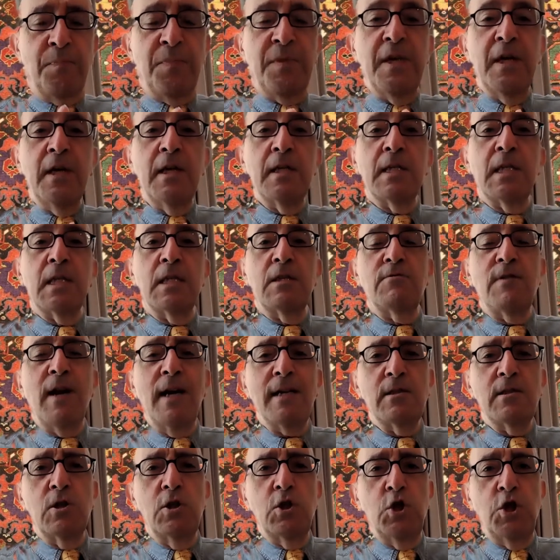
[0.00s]
the
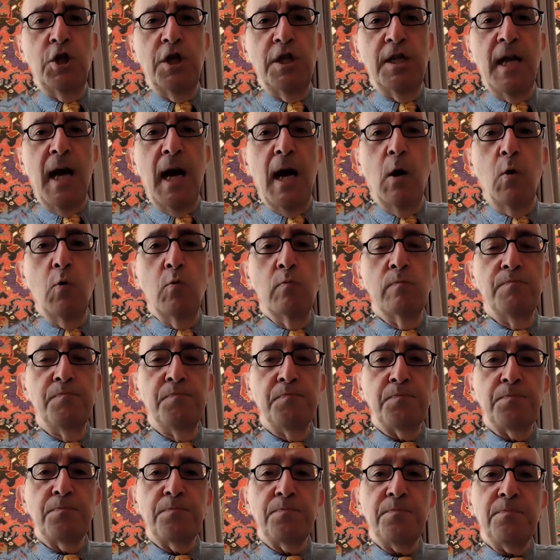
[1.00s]
strategy now
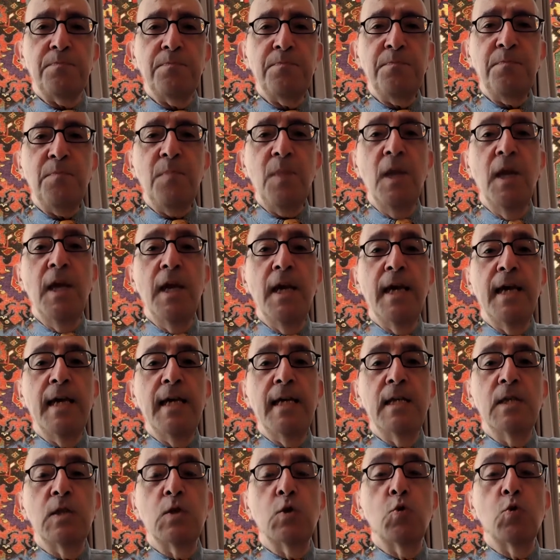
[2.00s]

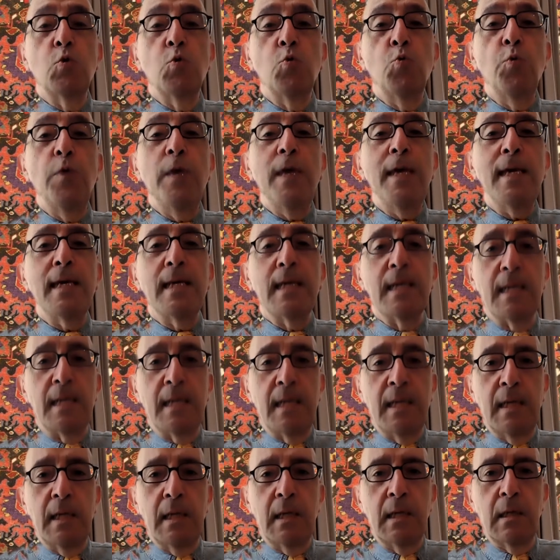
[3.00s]
is to
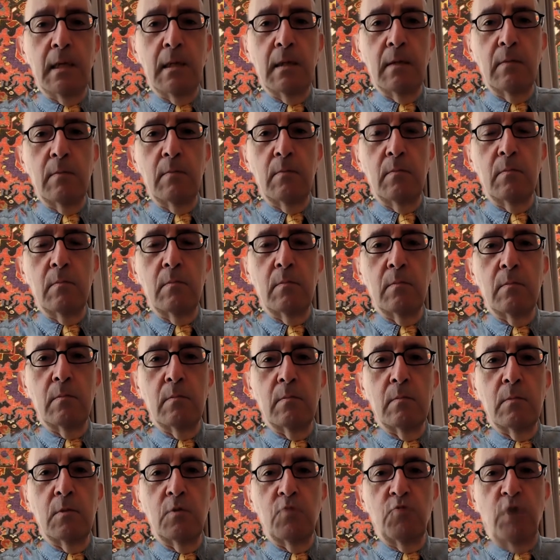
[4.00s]
weaken
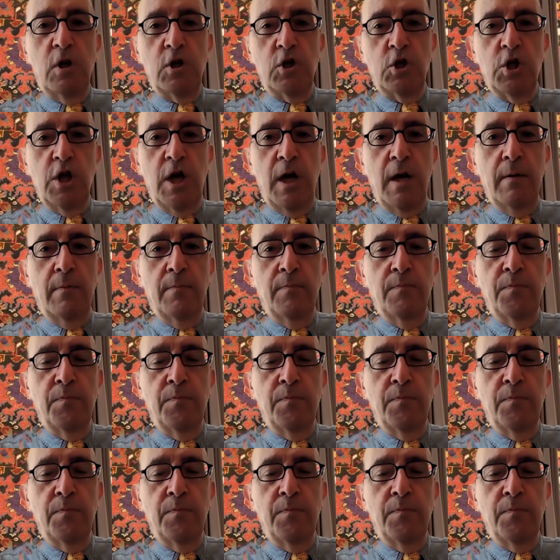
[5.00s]
Russia